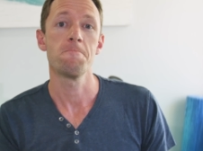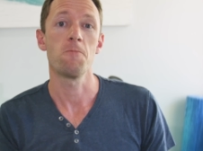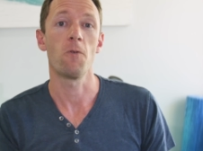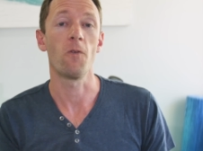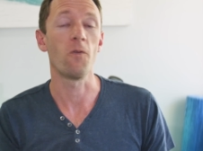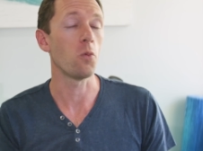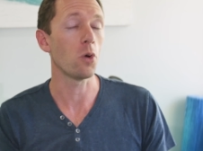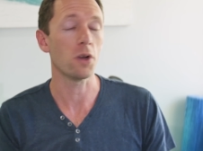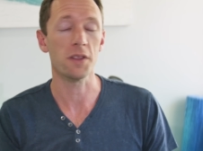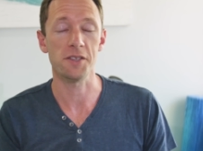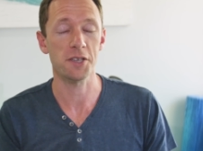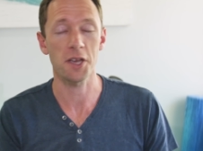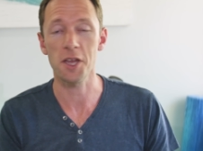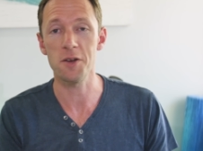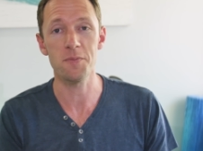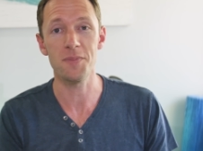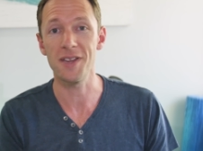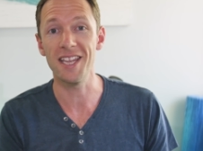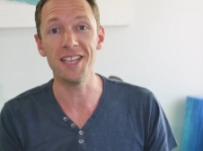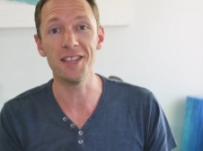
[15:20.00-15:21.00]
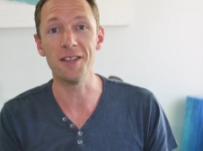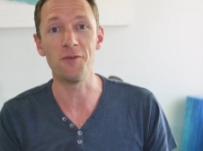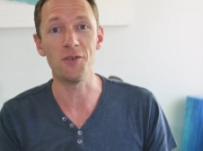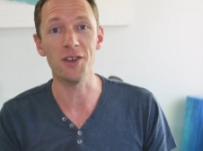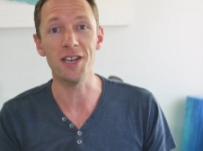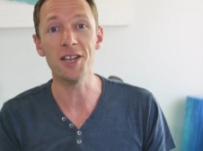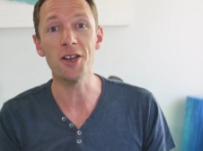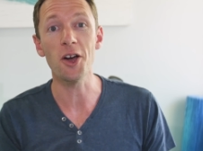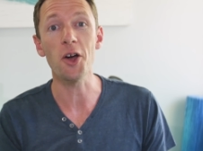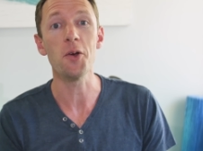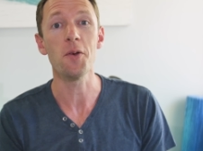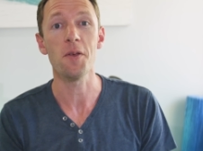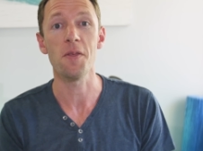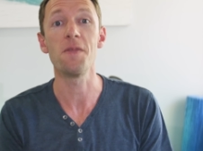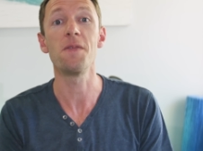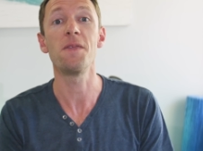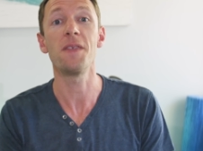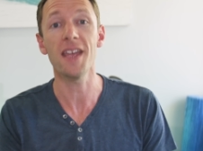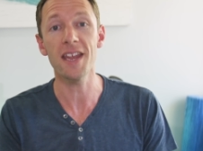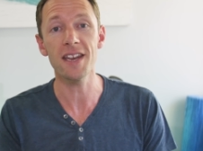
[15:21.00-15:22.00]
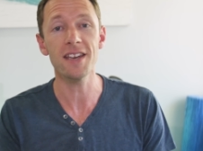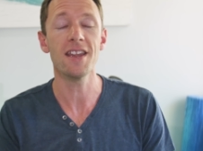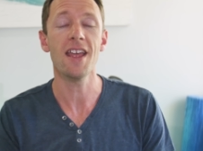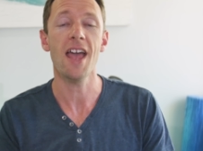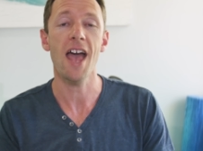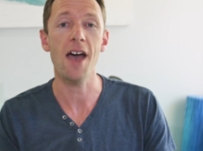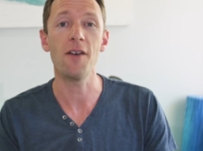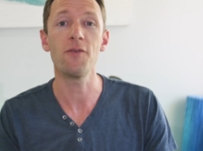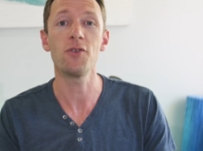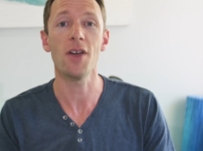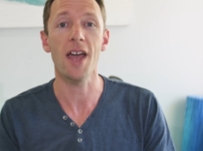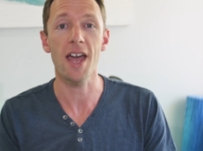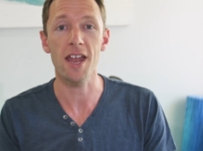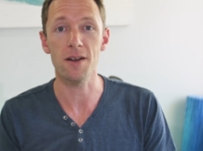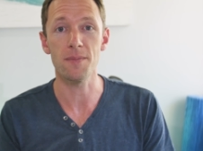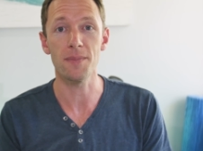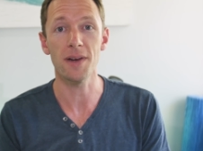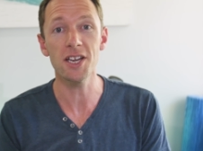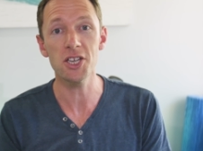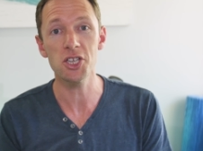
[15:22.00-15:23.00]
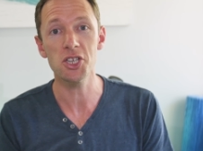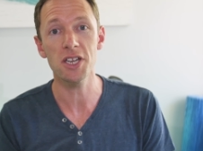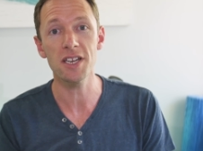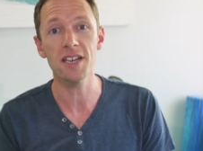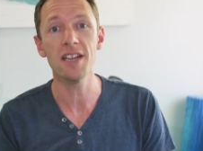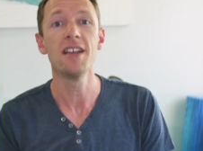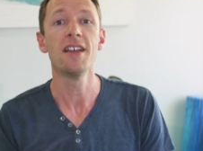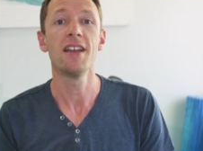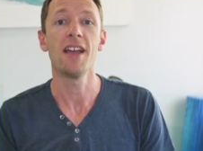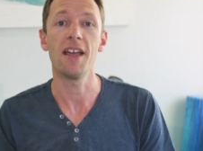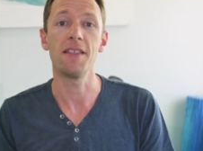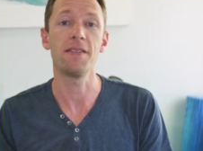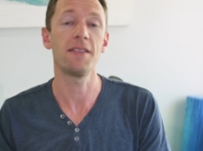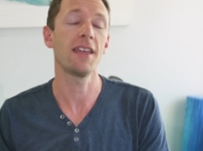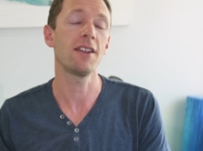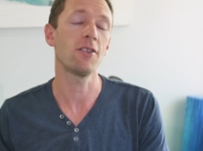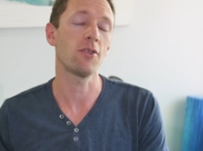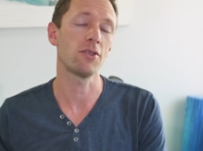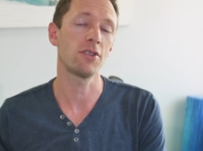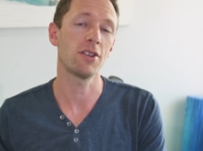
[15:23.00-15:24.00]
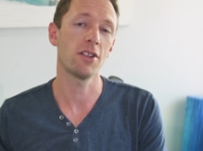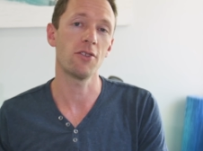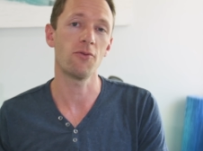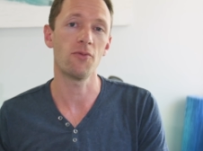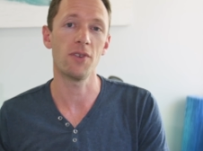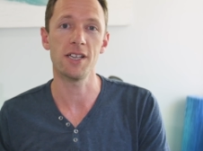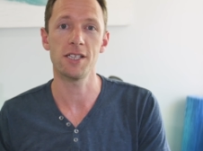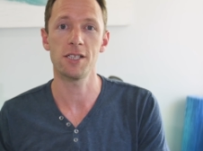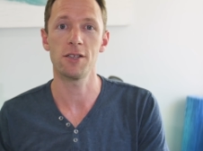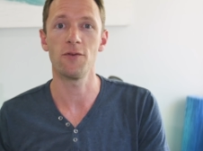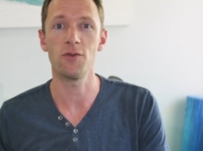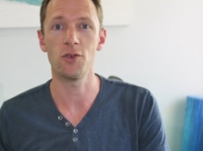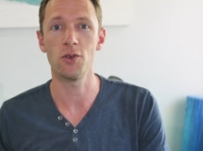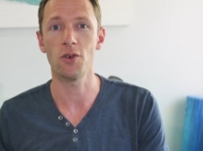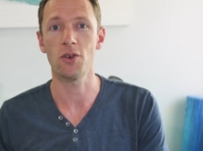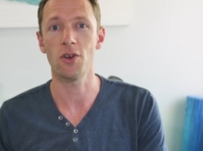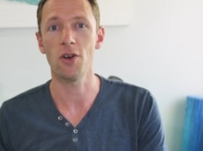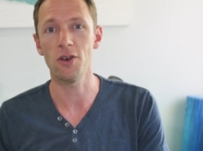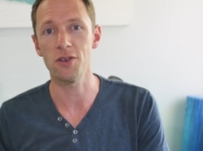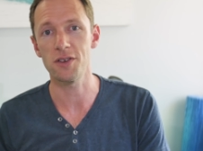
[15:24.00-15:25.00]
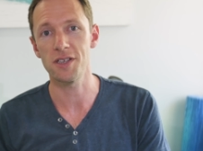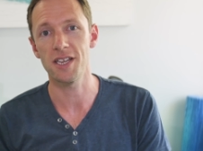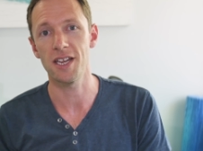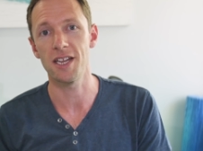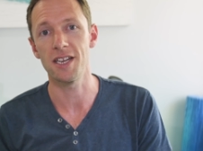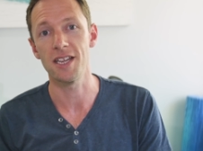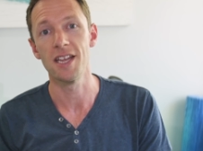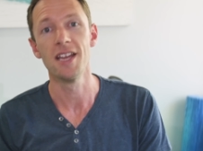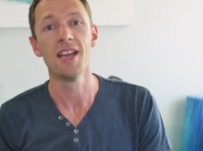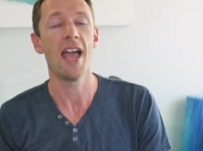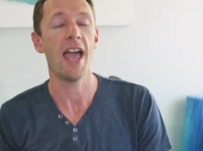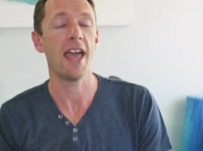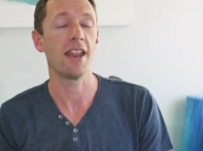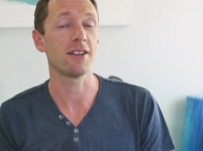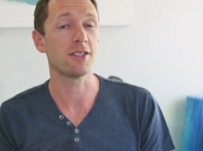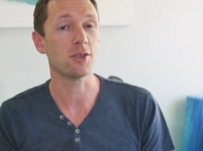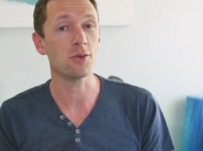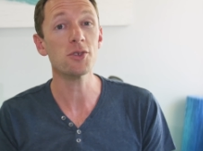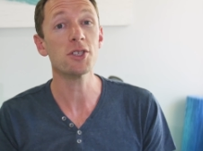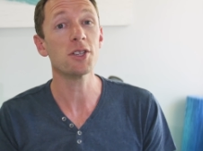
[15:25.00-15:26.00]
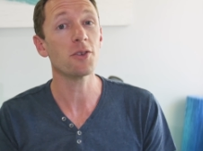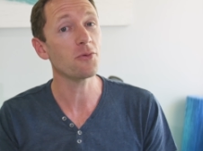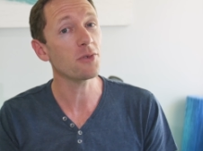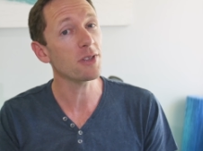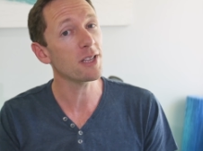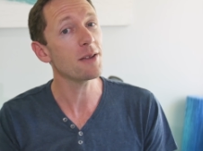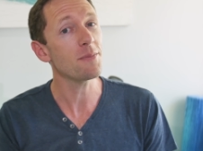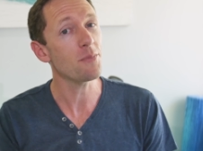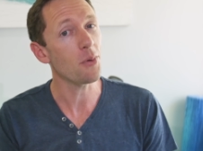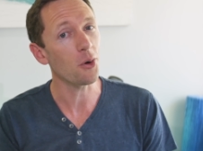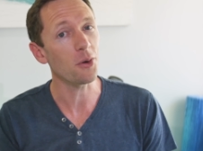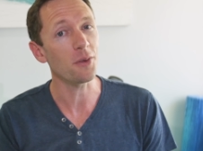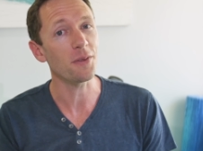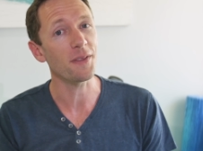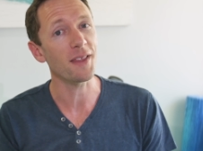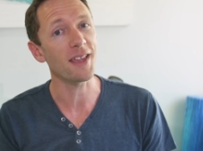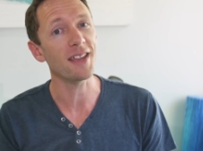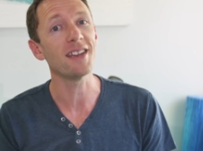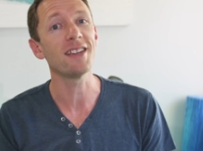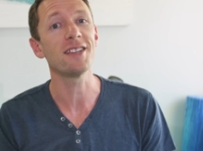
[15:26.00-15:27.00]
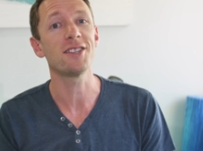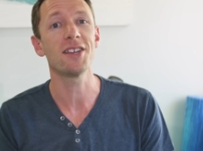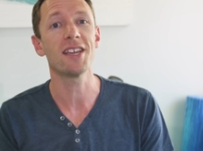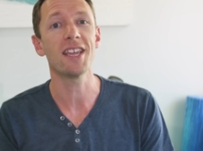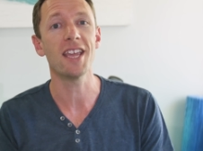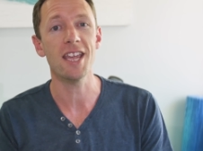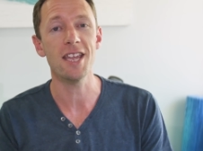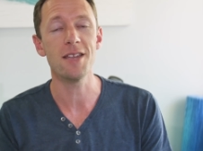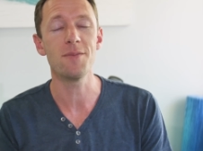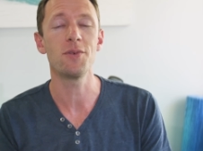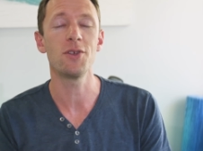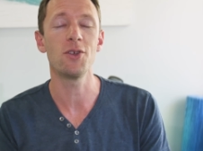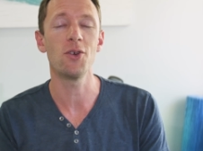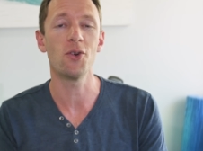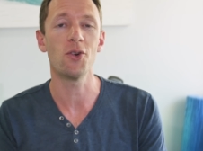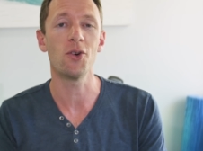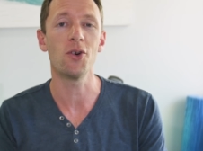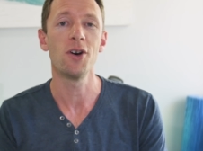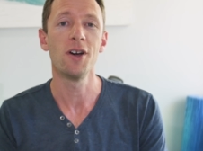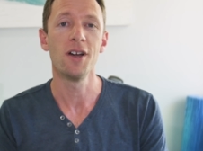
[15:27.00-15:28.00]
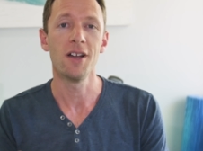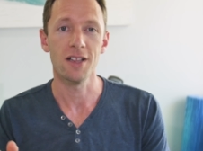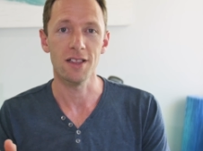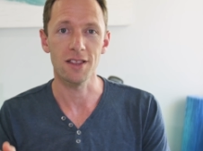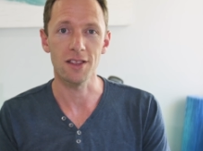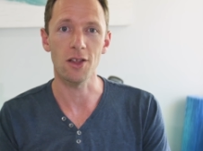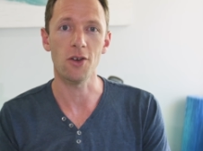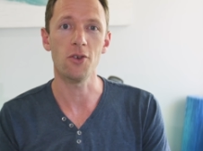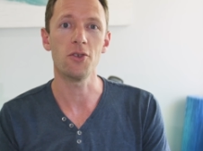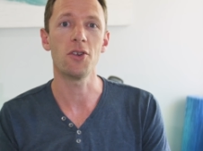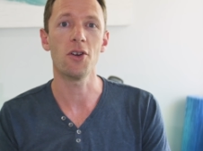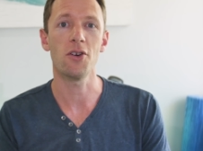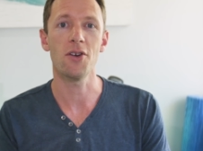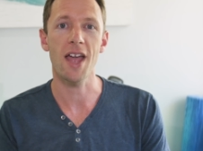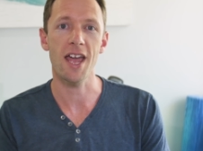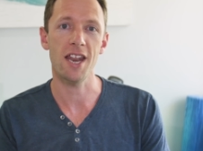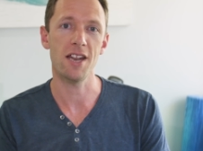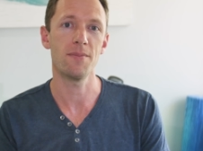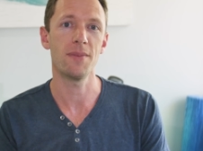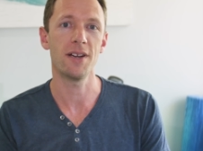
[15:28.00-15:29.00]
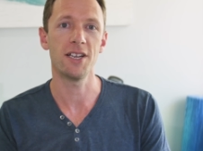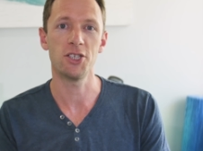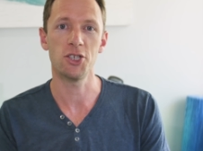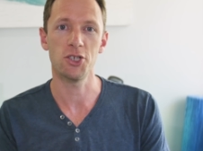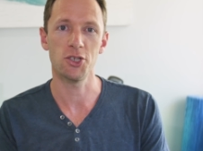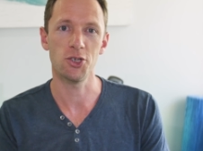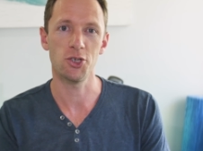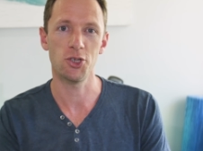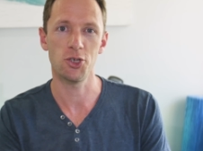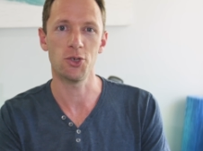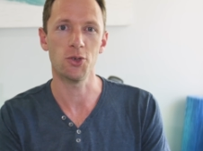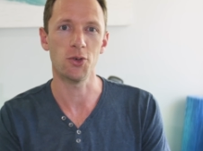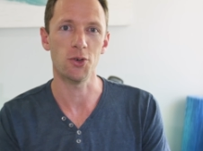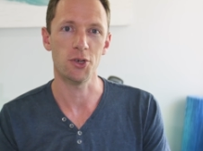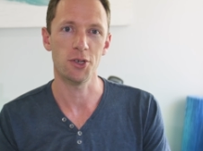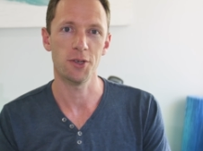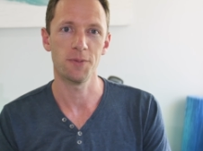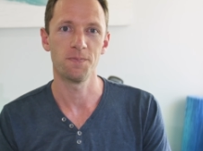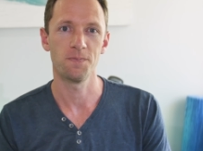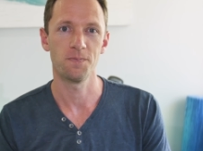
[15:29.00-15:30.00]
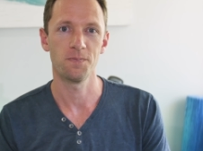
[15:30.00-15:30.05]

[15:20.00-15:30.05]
of what's going to be in the video, then have your animation and then onto the rest of your content. And it's also really important then to keep your logo animation short.